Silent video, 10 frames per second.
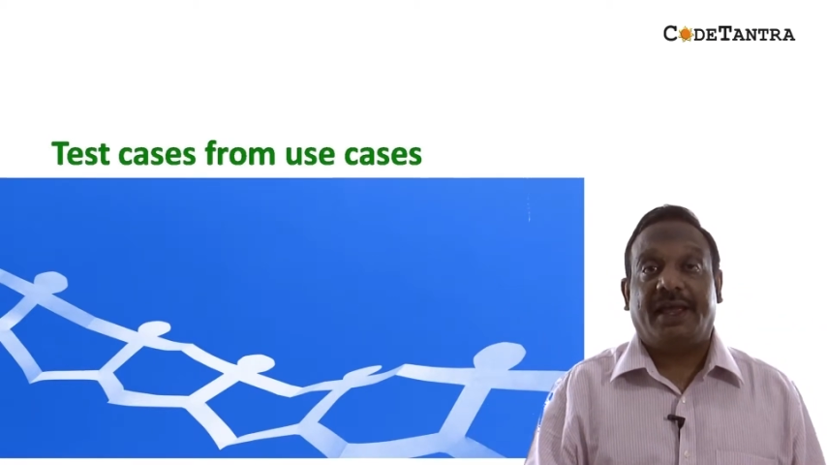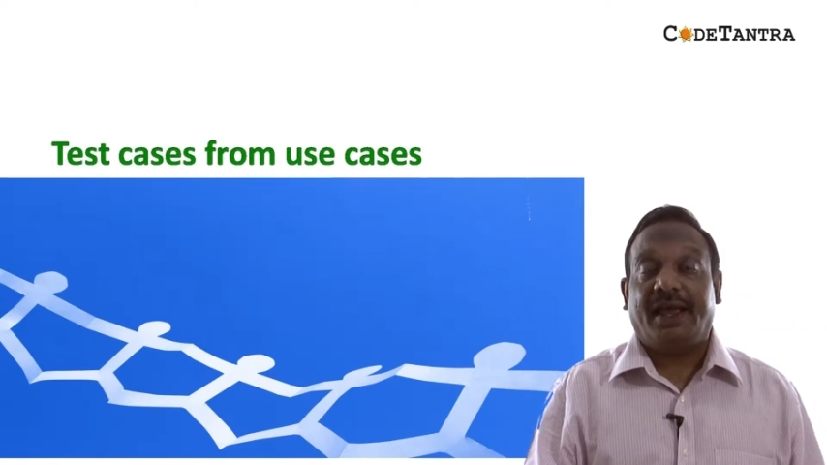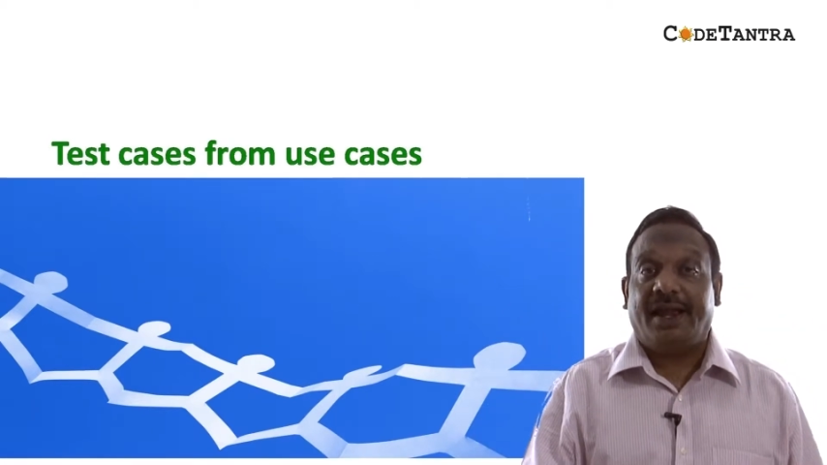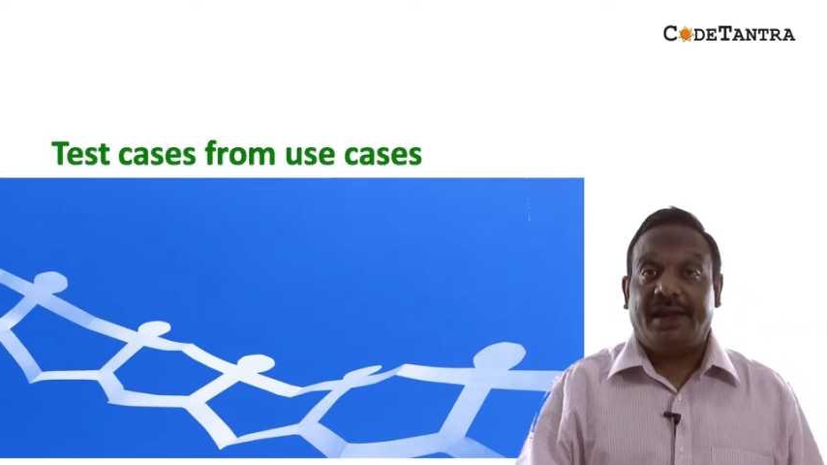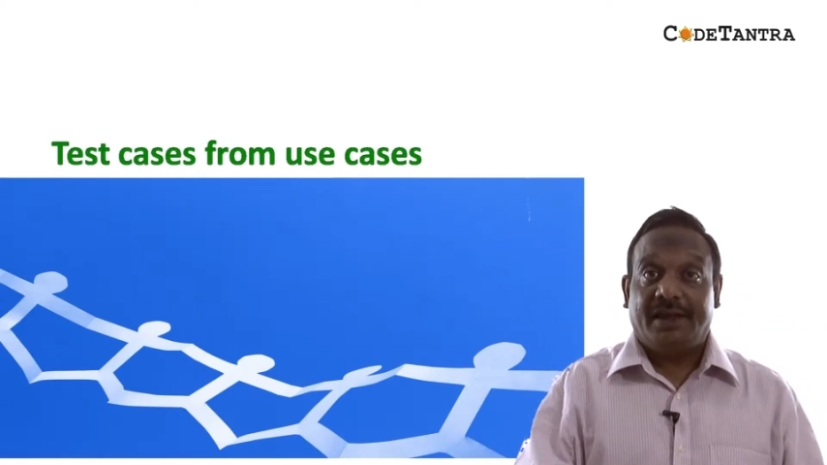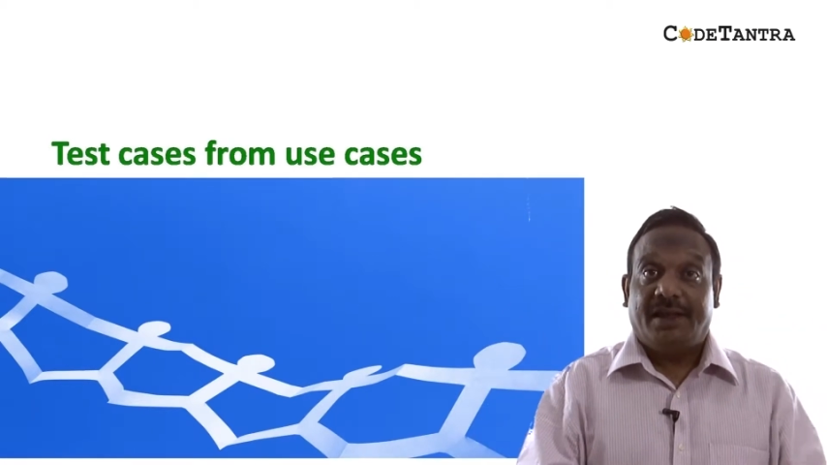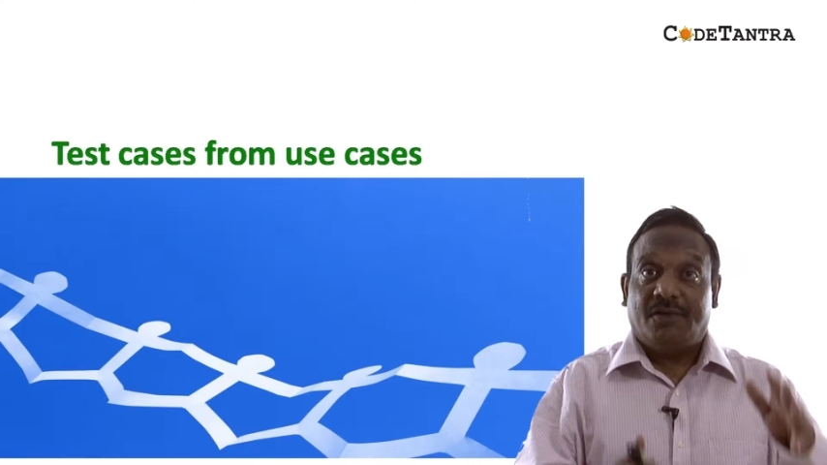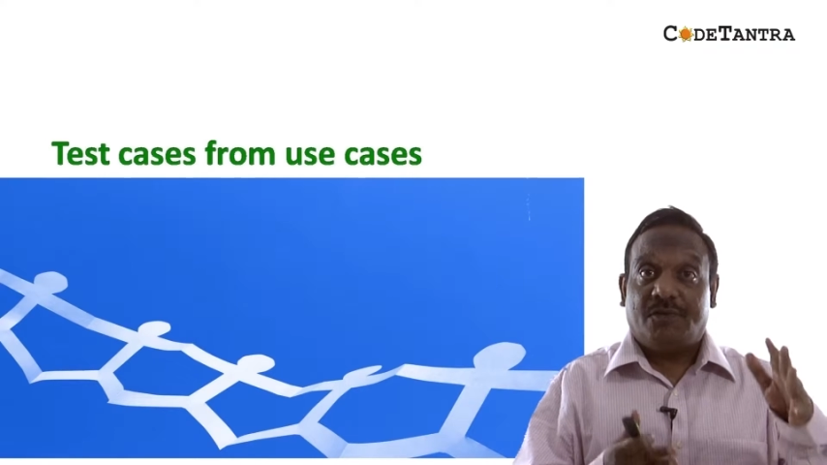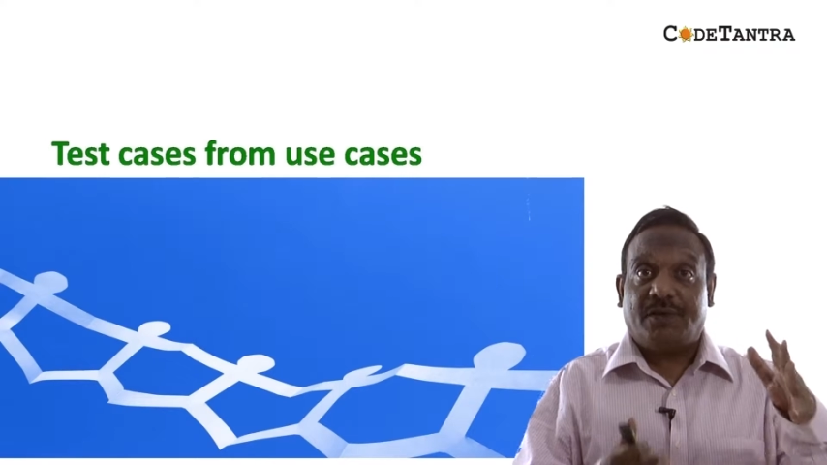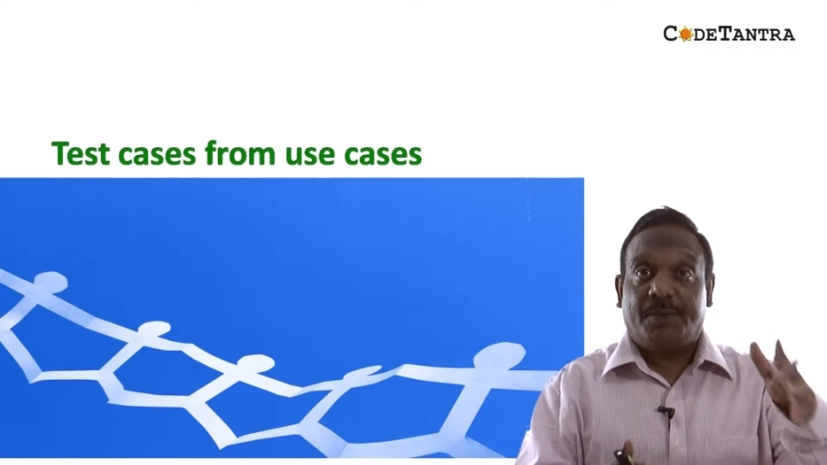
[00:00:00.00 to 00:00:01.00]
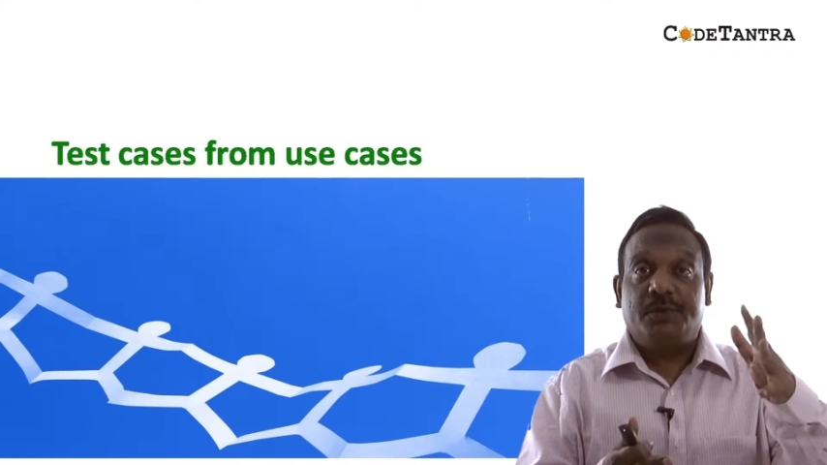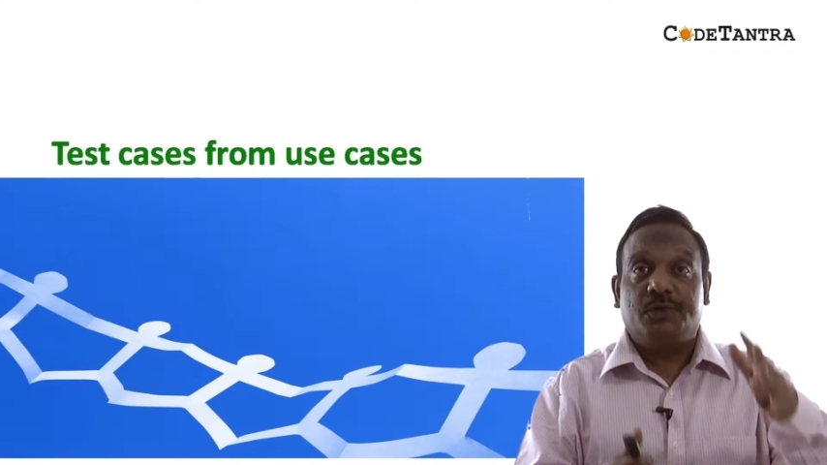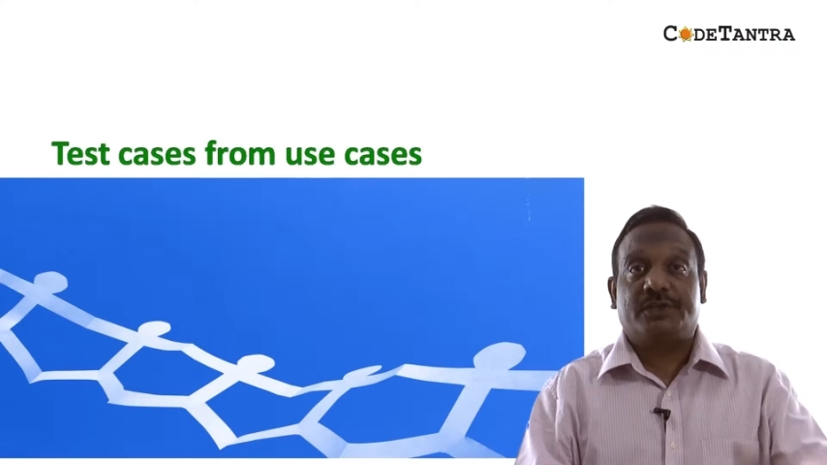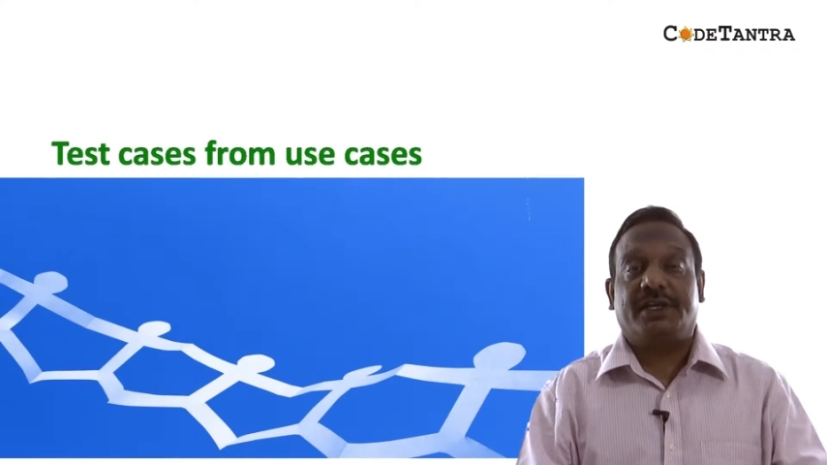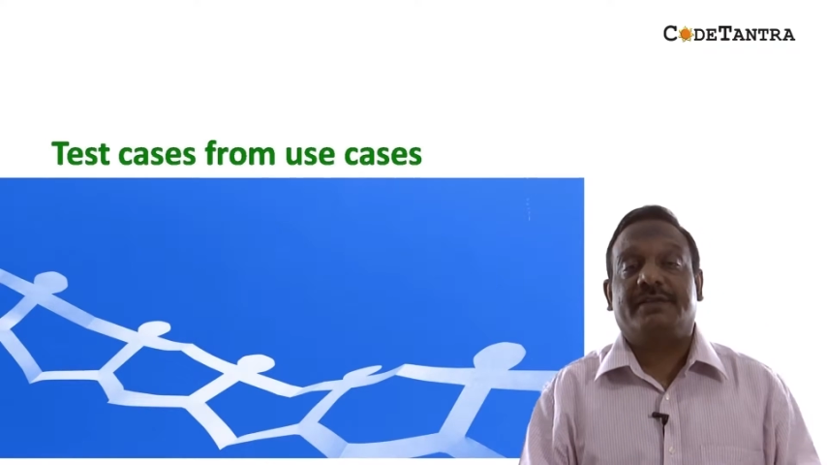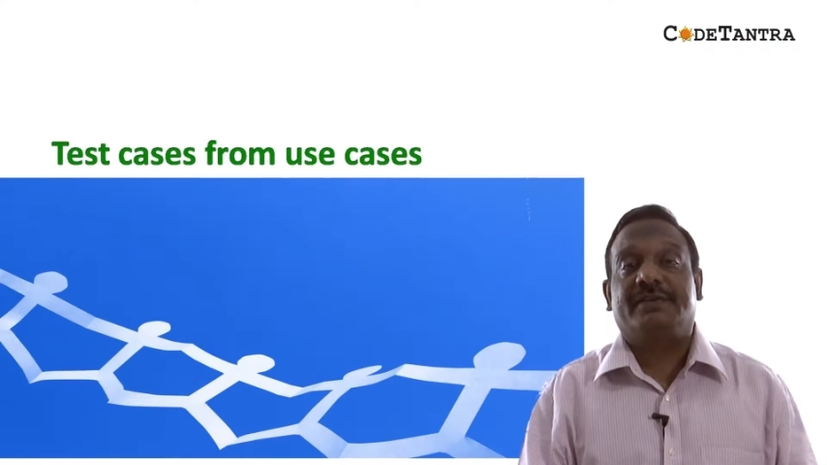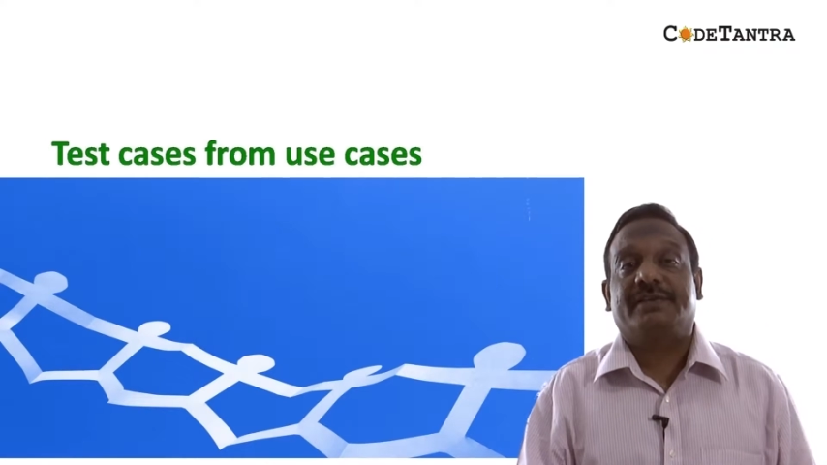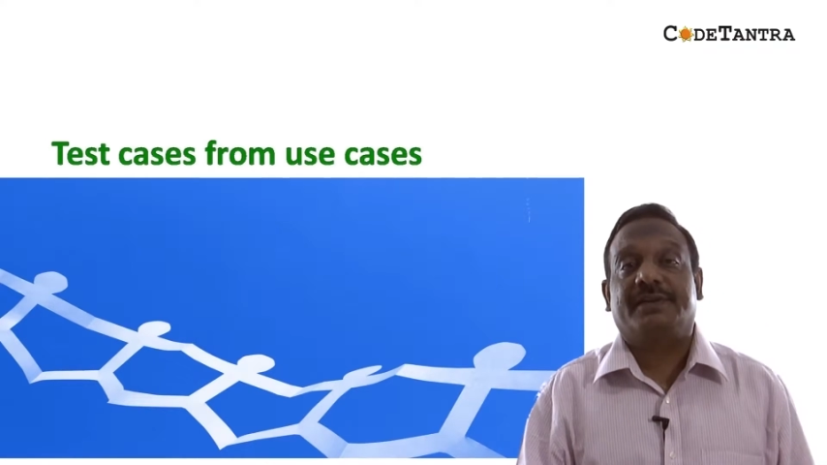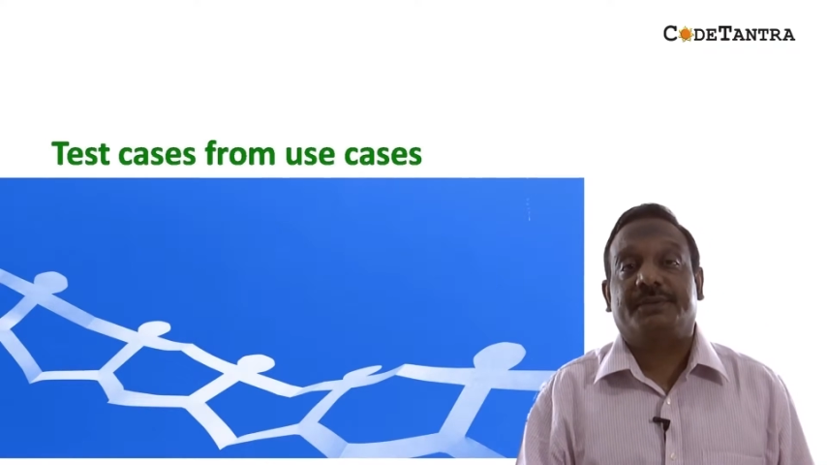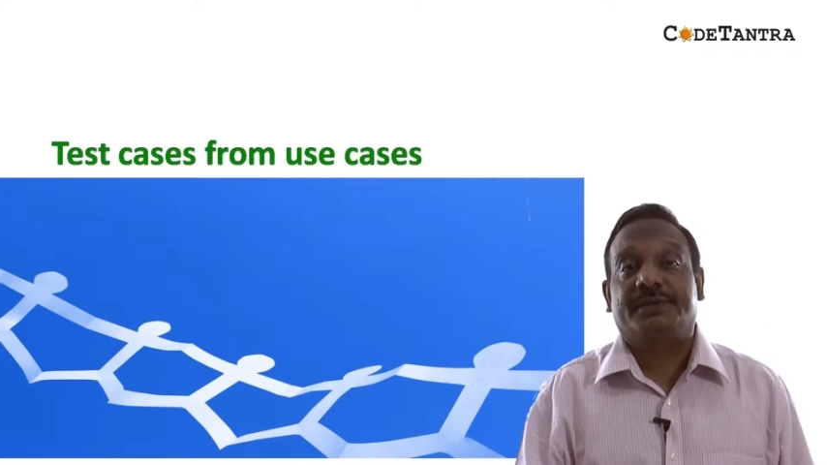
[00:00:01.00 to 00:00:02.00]
and from use case
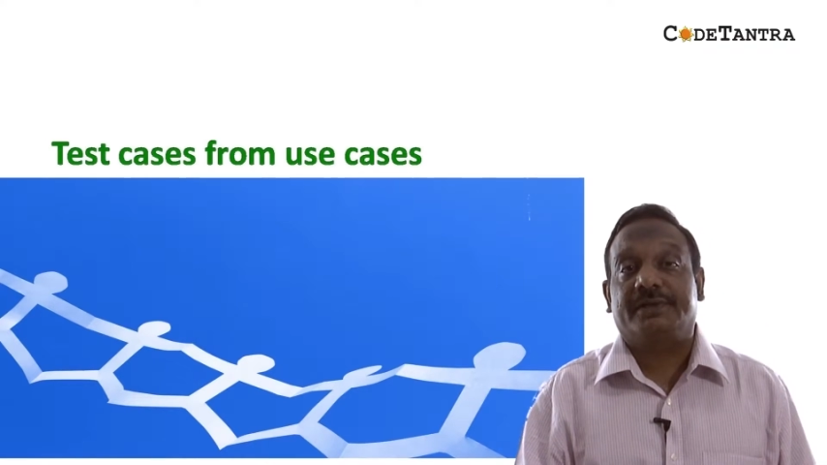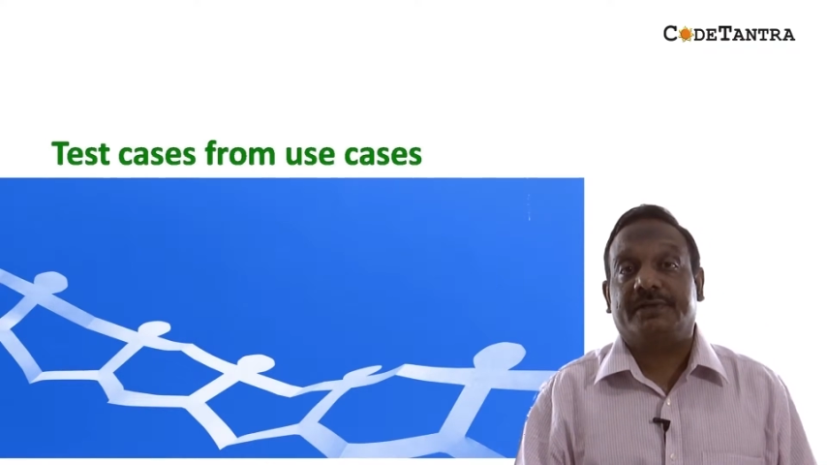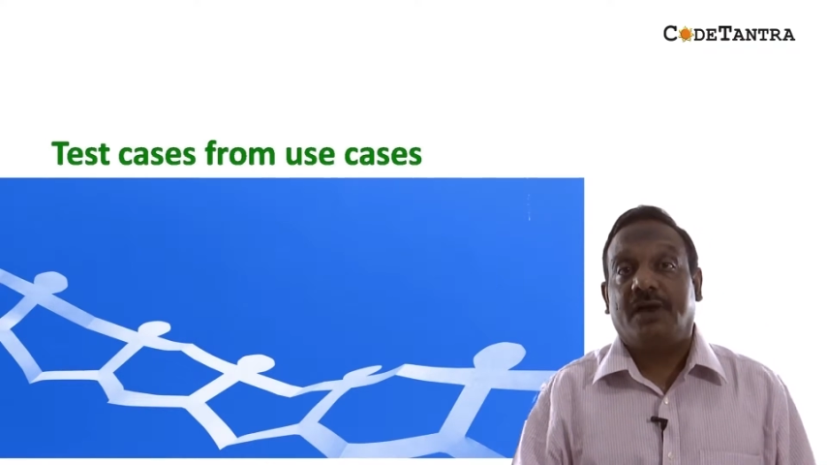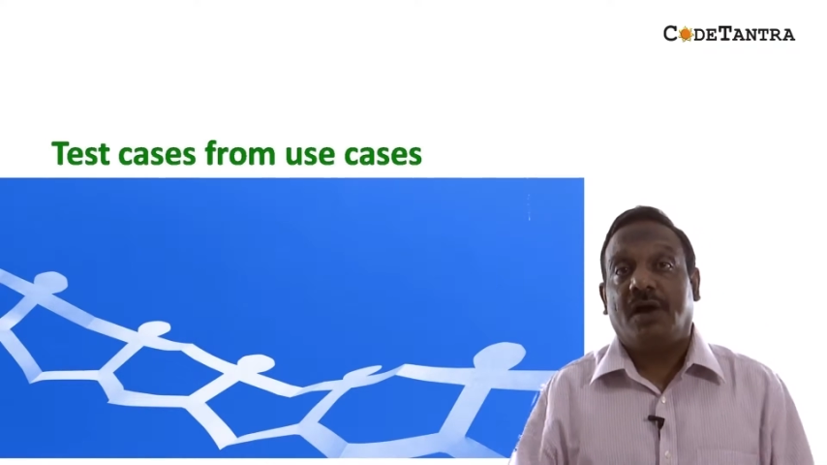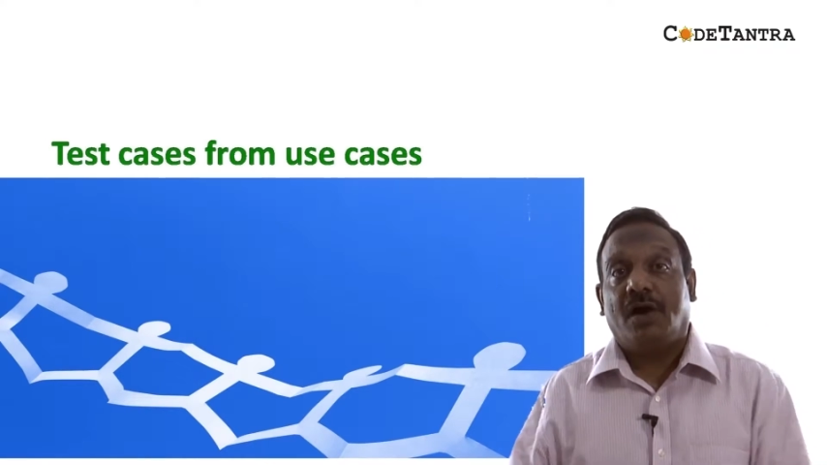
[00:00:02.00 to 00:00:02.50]
descriptions,